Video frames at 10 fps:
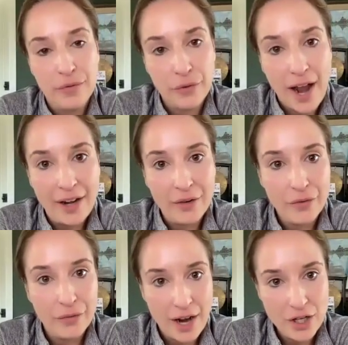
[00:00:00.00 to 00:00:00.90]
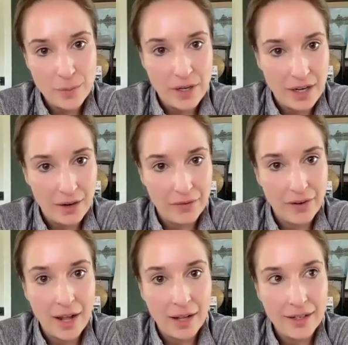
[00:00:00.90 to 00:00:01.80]
friend freshman year of
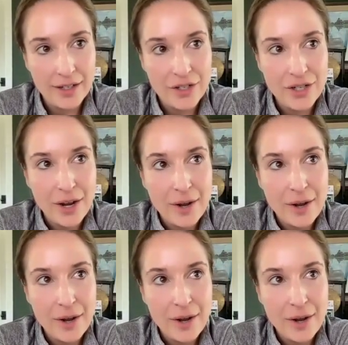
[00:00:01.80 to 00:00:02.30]
college,